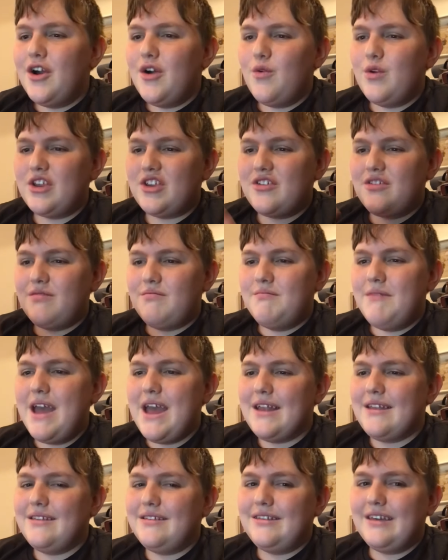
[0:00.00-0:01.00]
which
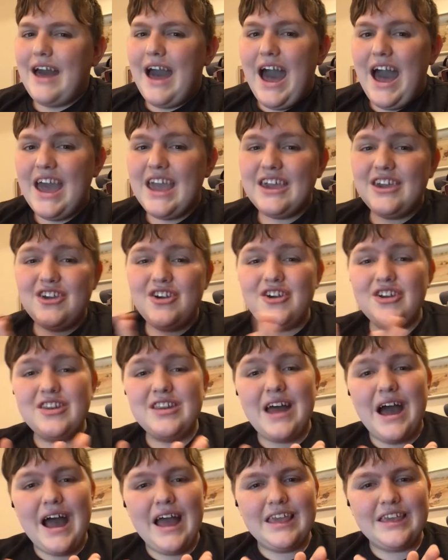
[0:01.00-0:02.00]
meant I could
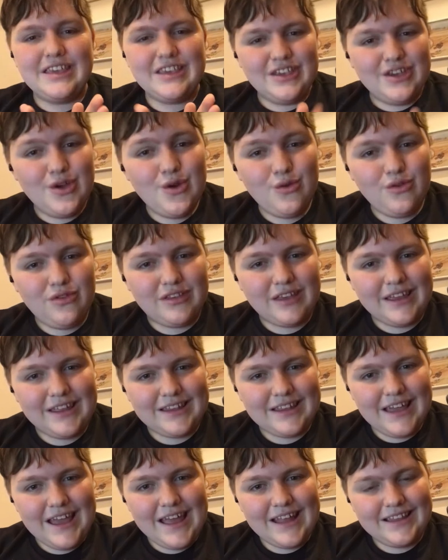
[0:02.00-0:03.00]
not use it
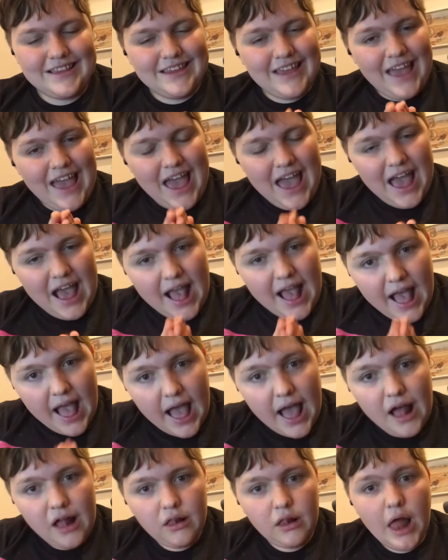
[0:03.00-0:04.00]

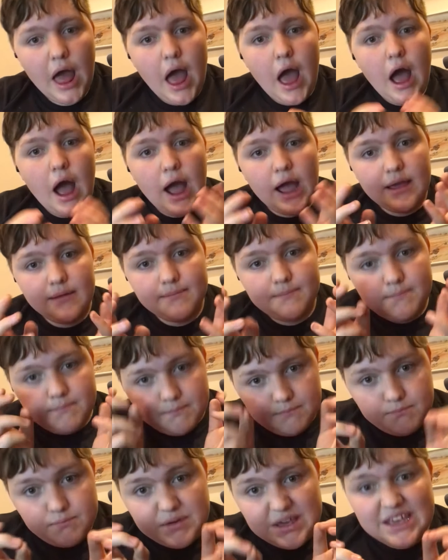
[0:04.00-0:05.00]
until I
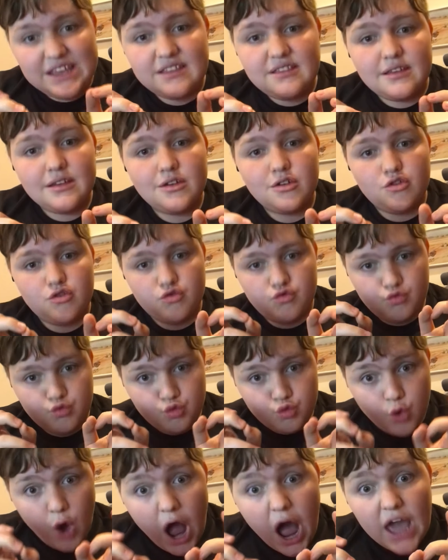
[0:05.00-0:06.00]
beat
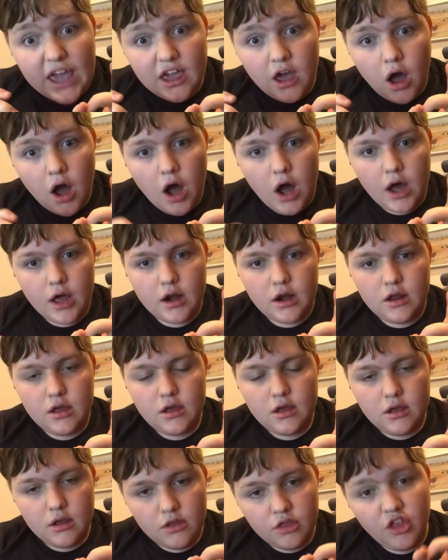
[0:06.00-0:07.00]
Raihan,
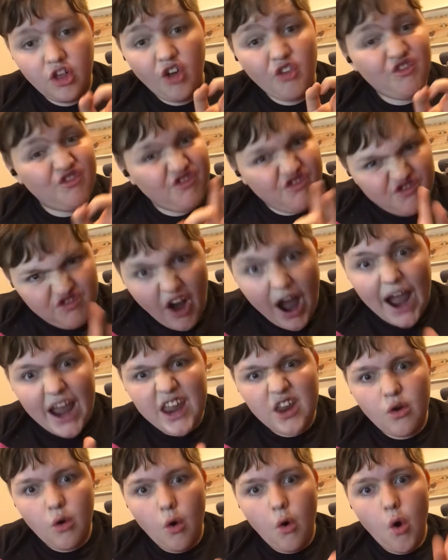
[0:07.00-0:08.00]
the
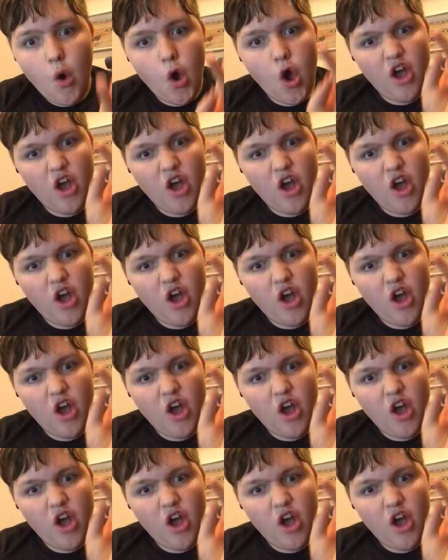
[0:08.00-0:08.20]
final